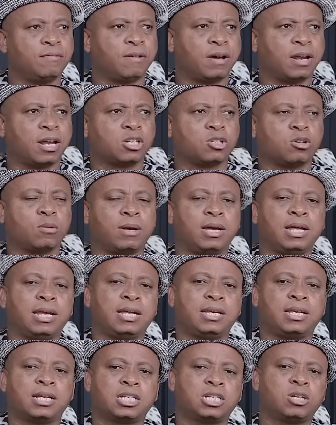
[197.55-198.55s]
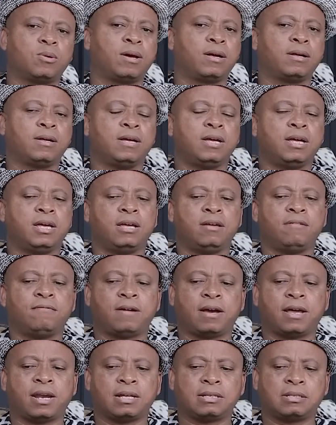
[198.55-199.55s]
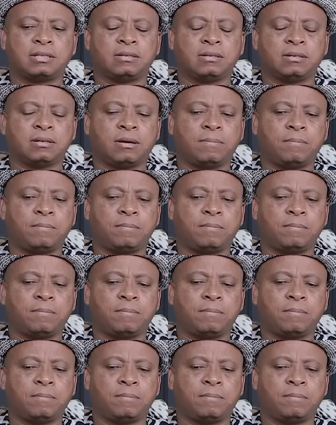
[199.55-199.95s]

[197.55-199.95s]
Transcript: ivirus ngoba inento ekuthiwa ivirus